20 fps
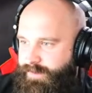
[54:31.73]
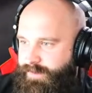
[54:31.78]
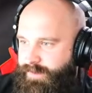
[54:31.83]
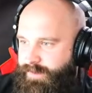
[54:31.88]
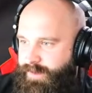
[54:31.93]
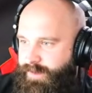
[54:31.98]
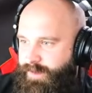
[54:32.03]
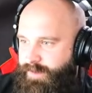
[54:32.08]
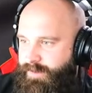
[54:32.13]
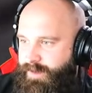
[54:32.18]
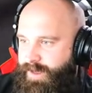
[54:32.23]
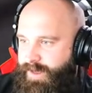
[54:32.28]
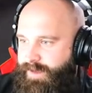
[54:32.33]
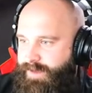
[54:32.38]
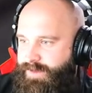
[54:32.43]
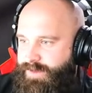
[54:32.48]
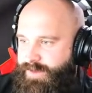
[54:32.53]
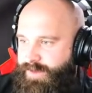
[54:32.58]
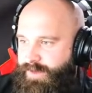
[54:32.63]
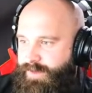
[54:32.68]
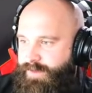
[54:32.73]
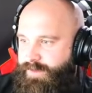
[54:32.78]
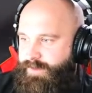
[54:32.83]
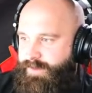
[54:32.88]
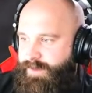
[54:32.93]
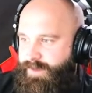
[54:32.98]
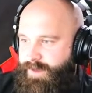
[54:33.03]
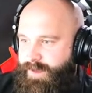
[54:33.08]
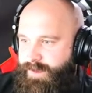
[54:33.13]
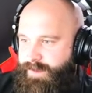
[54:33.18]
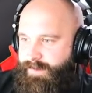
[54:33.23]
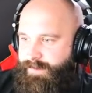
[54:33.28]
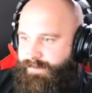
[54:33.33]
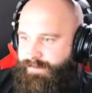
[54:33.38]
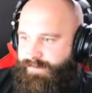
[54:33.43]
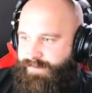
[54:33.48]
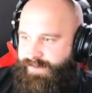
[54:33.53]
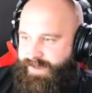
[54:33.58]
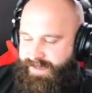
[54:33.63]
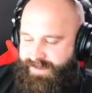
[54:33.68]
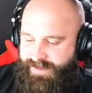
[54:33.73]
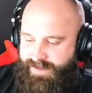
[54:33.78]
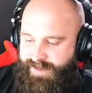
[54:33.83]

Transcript: All right. So that's